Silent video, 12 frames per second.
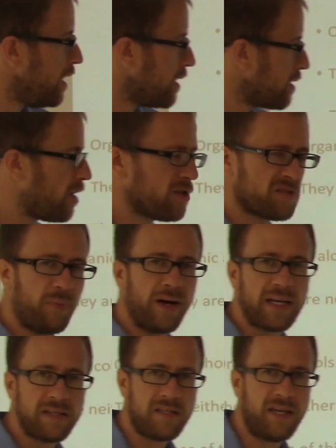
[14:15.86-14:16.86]
Kills
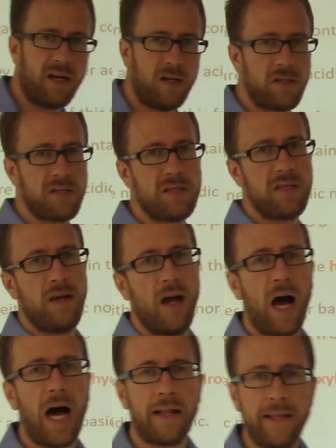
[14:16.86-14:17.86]
brain cells,
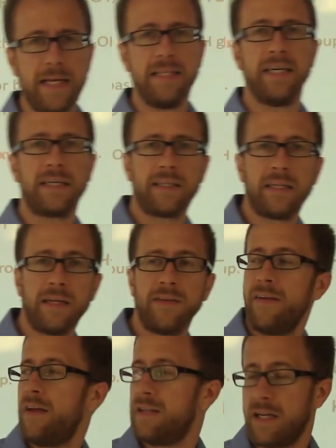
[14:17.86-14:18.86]
highly
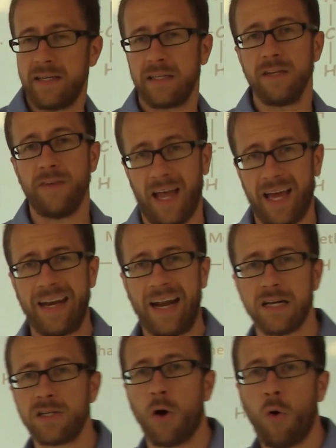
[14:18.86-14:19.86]
addictive, and it
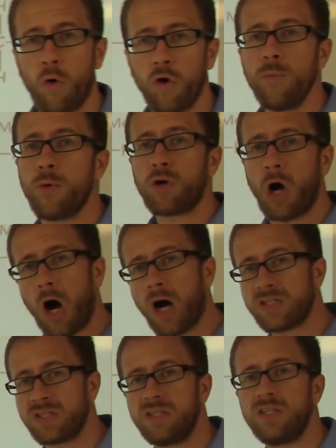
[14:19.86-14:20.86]
has a horrible
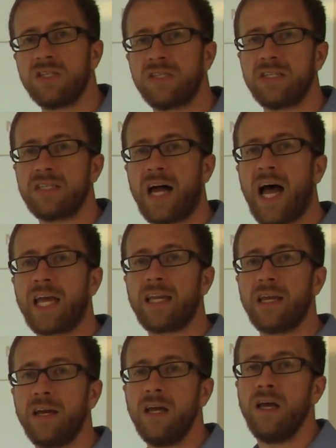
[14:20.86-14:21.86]
cost to society.